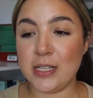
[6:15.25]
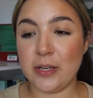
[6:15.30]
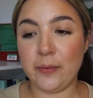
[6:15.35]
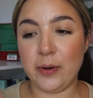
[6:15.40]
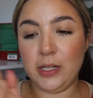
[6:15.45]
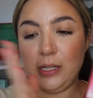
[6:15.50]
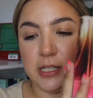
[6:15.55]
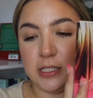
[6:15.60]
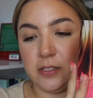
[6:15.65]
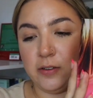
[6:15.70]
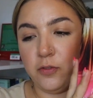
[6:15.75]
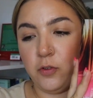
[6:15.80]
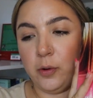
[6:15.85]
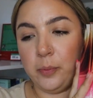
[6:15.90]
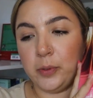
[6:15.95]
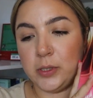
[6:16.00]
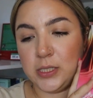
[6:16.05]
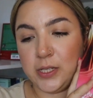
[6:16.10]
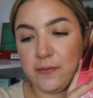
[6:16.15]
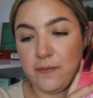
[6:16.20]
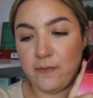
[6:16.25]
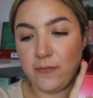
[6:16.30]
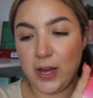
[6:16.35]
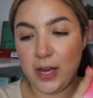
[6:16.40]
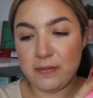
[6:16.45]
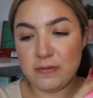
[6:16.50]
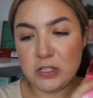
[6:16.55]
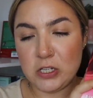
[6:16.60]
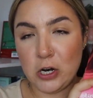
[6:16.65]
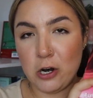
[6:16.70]
I rated this a
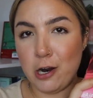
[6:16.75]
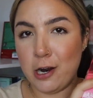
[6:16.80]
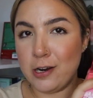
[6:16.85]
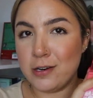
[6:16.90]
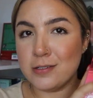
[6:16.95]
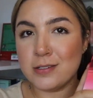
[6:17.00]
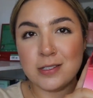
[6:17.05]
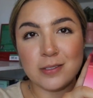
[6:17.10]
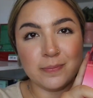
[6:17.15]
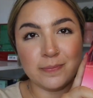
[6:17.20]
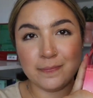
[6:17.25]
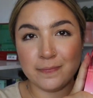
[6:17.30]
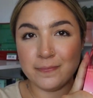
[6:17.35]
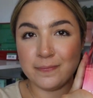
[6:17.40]
4.75 stars.